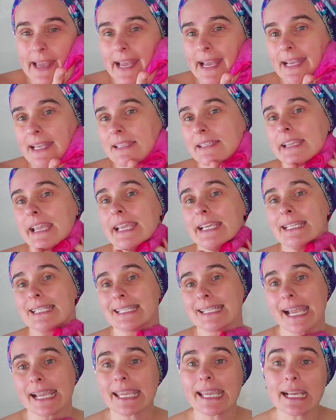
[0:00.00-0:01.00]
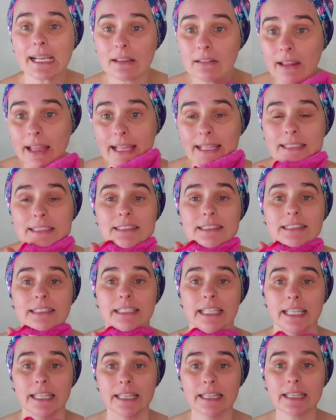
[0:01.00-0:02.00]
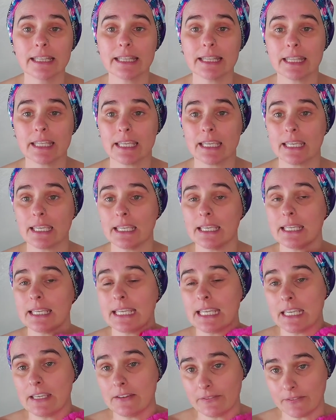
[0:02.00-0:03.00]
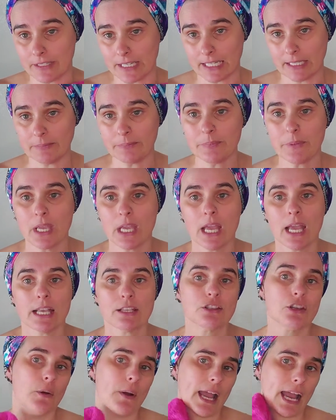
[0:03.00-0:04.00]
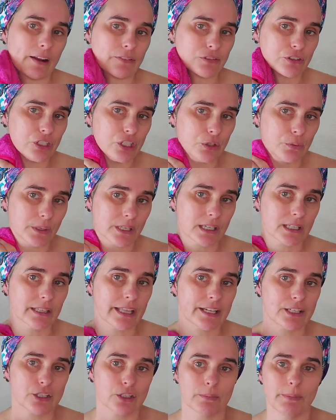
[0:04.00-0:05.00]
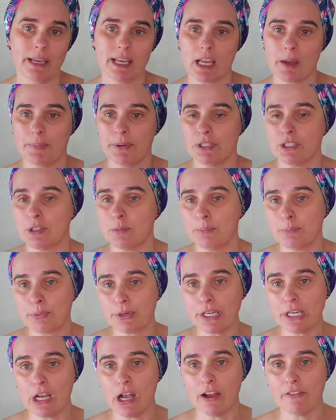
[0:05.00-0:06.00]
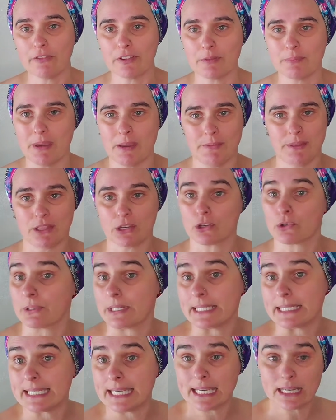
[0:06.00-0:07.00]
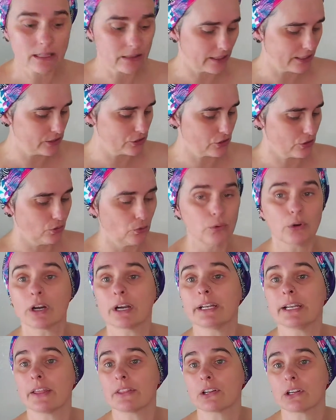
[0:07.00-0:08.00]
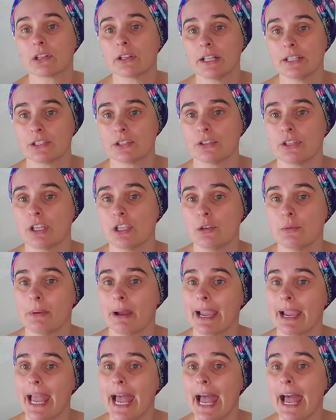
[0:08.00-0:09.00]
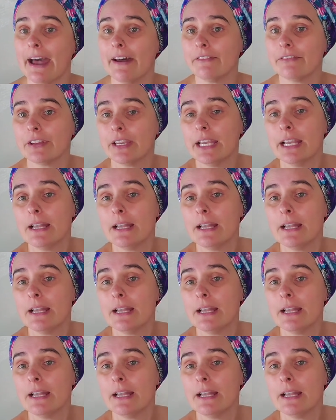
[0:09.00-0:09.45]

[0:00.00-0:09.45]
as a second cleanse in the evening. So after you would cleanse your makeup and debris off with maybe the green tea cleanser or another cleanser that you might have.